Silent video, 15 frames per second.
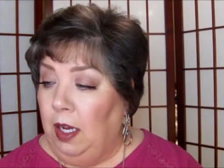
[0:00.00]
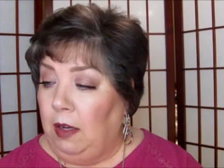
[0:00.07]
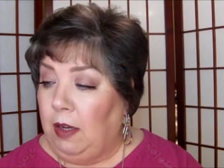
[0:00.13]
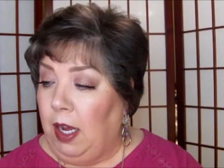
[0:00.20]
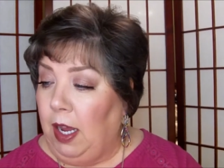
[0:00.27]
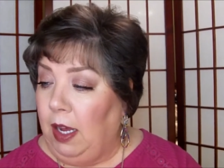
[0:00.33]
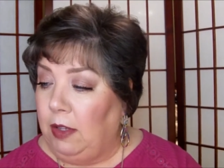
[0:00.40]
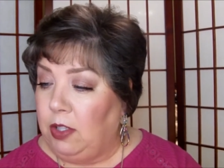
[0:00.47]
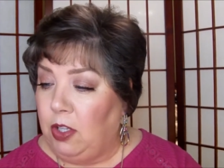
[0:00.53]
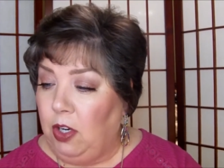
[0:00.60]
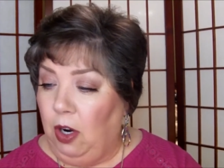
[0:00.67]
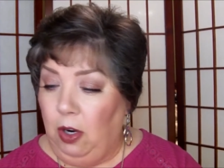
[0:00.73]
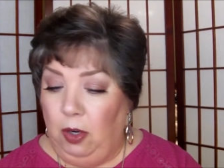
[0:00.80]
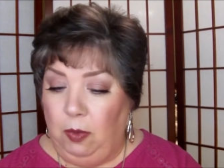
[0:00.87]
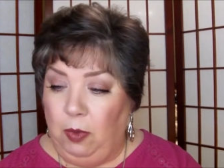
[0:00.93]
Okay, I'll
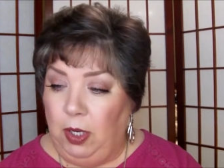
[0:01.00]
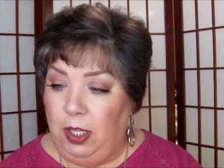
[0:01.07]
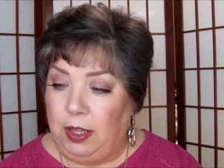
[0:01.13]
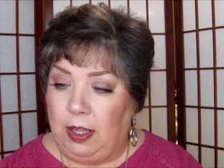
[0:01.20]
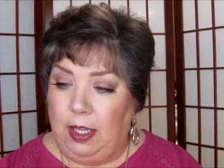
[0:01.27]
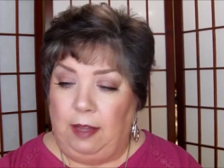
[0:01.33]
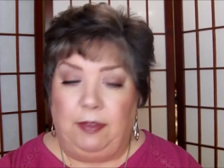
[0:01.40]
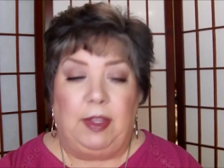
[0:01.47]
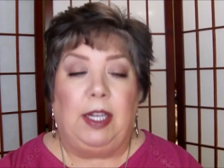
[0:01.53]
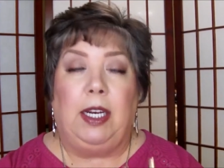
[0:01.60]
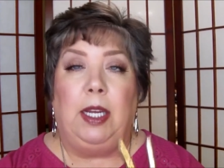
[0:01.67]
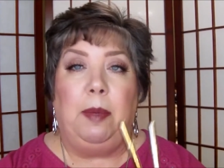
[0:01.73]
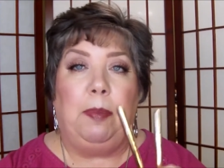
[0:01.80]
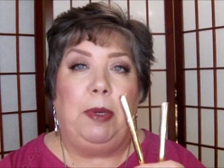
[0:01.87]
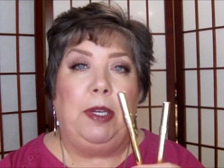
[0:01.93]
start with the
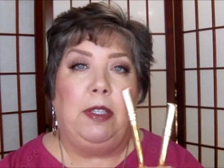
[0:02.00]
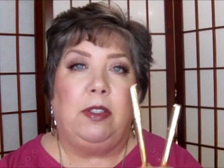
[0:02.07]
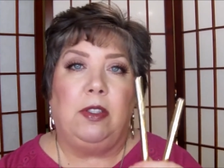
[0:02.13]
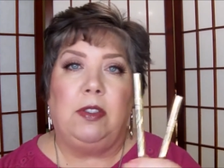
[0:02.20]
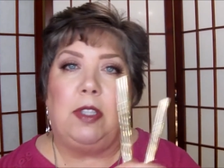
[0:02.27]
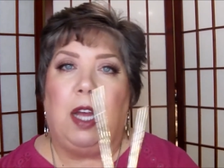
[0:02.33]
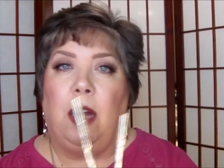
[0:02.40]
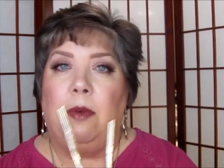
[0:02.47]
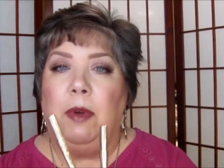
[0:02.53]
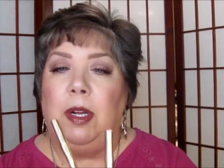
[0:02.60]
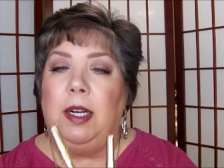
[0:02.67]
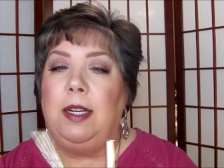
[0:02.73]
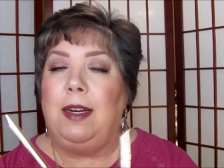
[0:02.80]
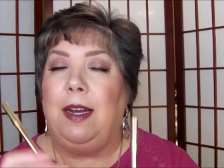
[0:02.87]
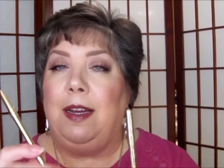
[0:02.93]
lip pencils. I
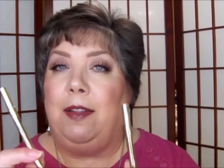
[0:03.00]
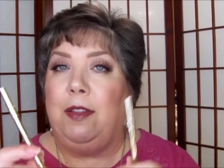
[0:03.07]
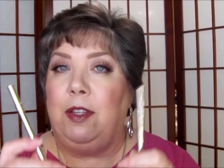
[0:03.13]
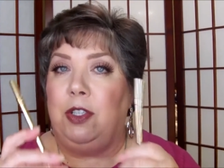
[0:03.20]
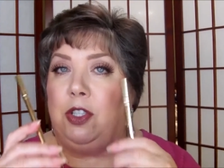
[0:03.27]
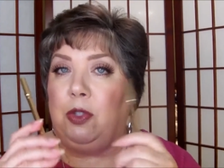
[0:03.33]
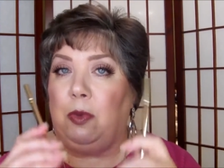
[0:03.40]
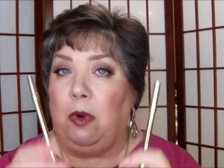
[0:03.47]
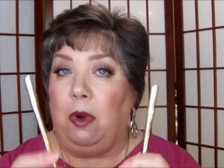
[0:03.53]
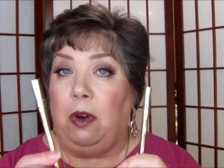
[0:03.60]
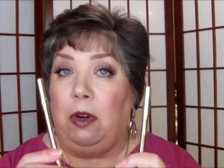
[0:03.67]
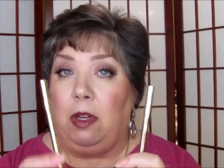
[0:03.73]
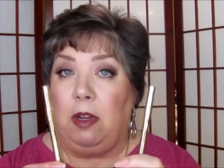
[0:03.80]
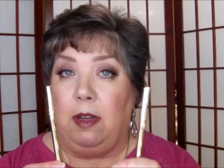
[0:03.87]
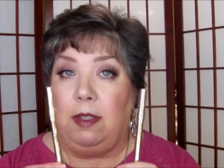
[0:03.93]
really like the
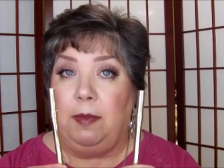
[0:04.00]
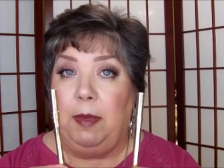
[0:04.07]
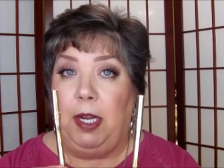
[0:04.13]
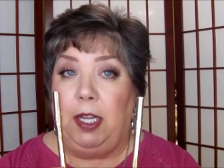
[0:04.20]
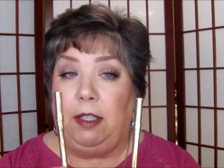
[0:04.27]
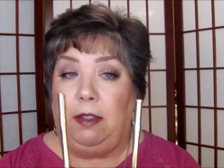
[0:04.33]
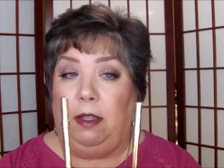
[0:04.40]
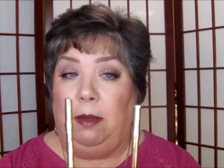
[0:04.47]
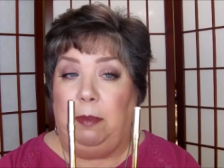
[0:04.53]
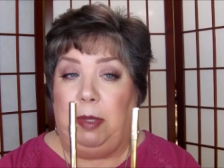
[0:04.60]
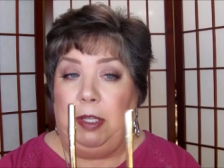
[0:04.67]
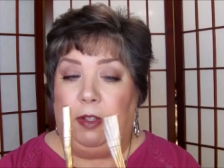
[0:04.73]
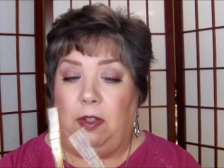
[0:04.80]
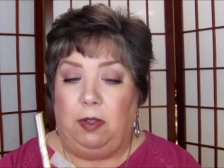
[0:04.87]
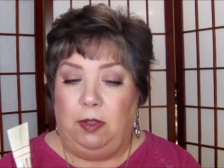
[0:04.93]
Gerard Cosmetics lip
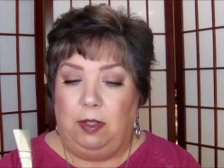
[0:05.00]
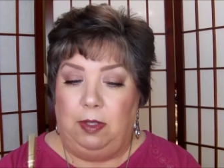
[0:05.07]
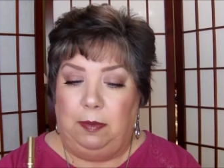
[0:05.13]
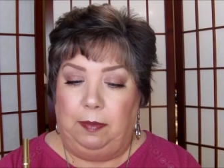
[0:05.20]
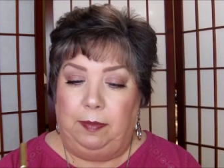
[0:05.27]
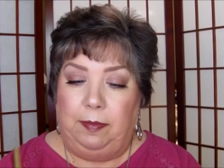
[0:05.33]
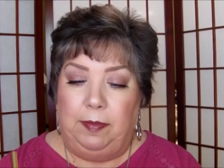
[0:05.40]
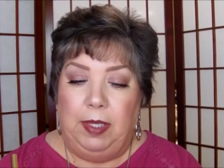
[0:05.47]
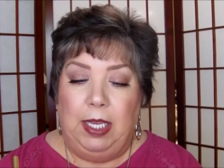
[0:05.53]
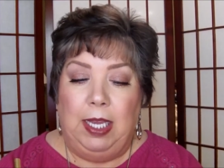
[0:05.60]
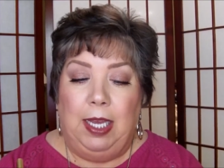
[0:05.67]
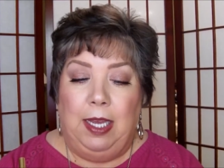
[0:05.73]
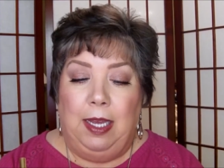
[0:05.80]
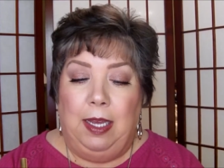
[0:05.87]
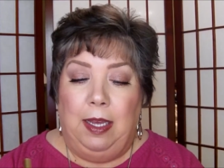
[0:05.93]
pencils.
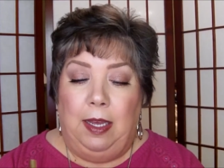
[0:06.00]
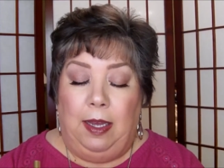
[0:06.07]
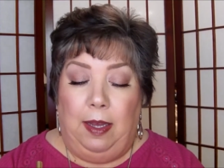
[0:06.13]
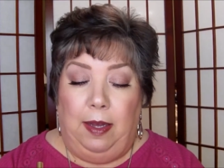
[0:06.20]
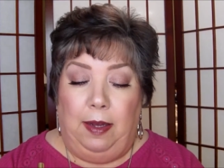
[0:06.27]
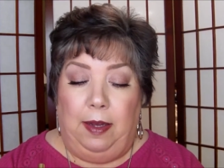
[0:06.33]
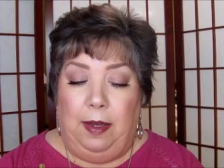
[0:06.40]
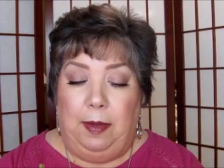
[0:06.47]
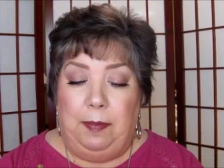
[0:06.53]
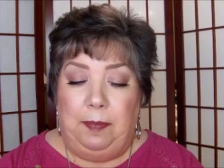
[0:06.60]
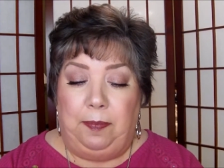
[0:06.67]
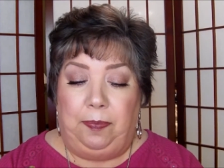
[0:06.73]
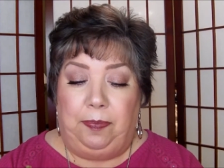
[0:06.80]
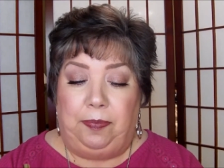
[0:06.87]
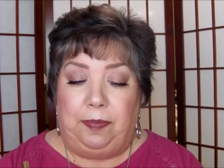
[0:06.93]
I
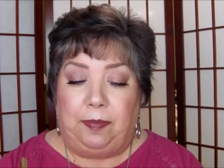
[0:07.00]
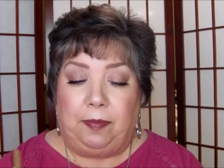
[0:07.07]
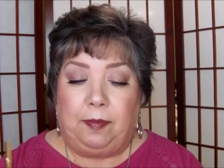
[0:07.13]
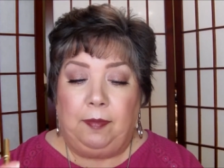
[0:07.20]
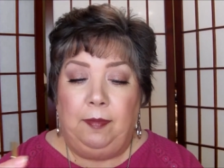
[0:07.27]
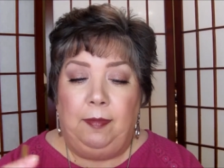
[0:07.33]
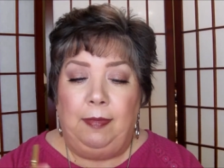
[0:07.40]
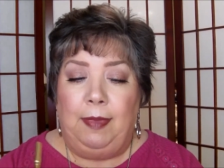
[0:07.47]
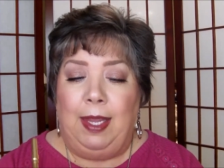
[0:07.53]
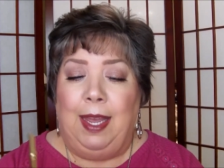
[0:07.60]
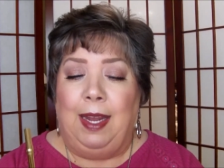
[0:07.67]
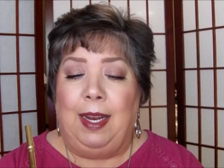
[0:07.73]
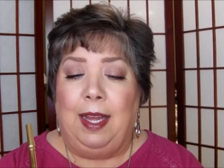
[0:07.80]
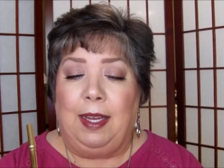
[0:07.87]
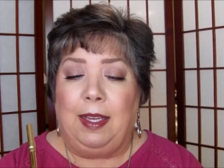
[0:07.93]

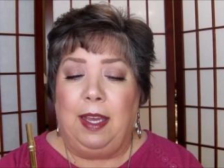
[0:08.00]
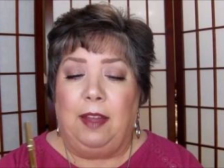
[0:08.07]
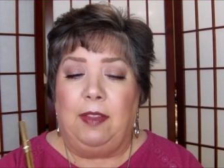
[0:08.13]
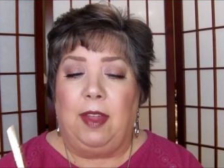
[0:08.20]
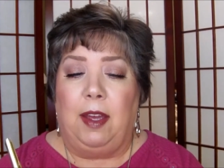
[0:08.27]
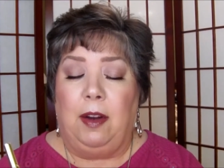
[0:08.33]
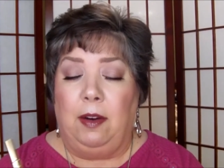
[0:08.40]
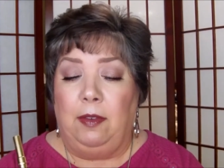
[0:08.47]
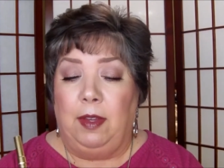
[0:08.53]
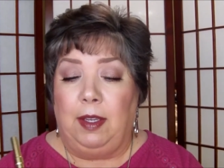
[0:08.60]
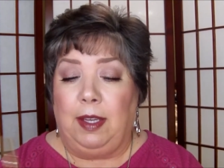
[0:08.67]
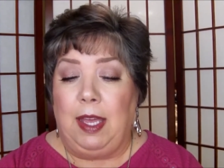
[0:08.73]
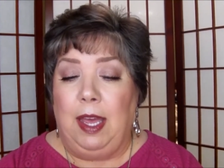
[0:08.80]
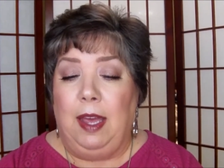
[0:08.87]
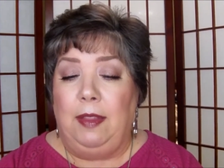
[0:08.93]
like it. They're the
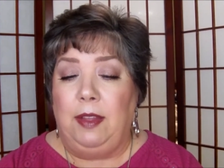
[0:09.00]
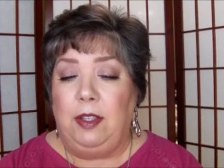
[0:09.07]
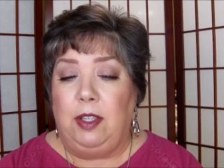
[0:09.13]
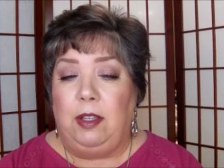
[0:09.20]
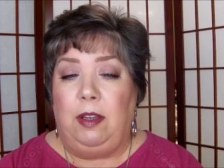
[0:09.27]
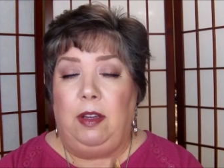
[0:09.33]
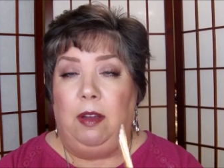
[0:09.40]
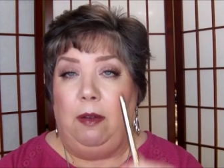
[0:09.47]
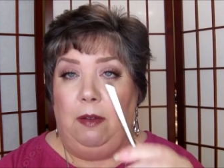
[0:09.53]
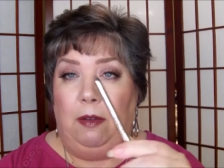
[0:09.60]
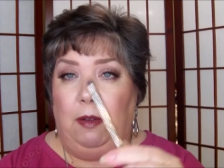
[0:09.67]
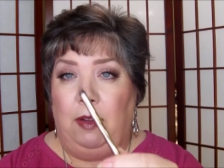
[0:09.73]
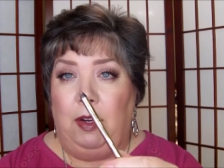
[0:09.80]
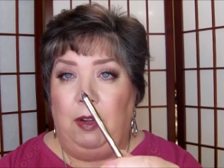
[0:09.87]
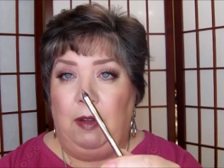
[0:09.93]
kind that
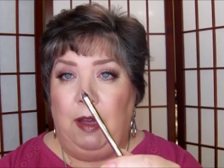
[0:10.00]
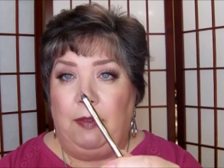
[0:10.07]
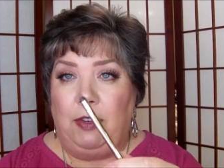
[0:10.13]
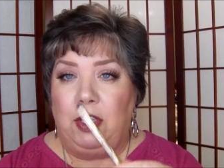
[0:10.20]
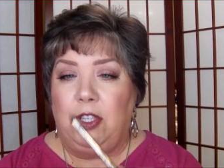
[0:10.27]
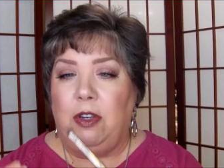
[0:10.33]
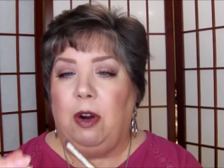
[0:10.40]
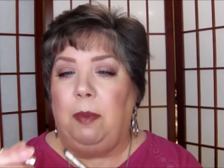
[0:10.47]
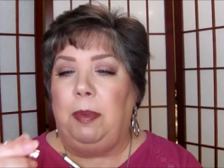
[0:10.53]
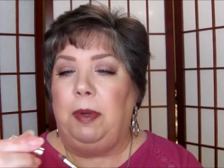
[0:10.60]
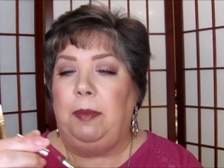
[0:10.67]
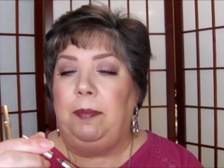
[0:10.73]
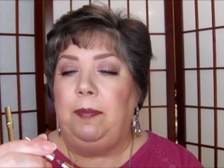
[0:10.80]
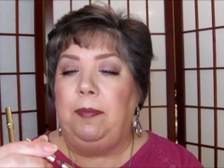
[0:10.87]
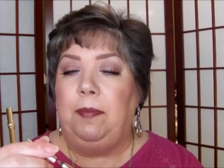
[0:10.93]
you do have to sharpen
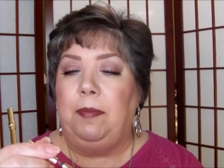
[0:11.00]
them,